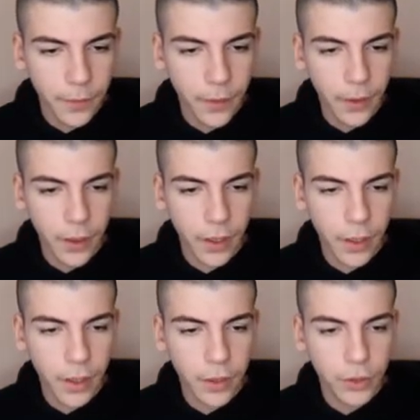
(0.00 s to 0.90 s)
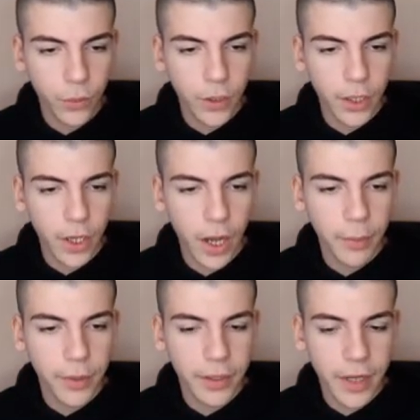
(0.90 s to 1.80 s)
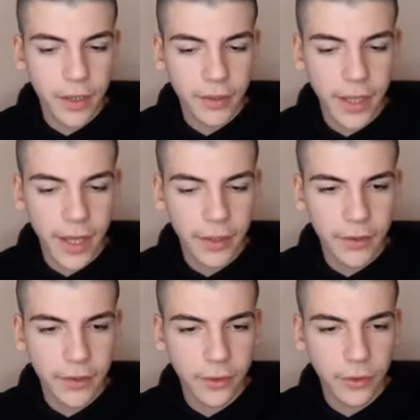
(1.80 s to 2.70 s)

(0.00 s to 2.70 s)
You want to copy their tags.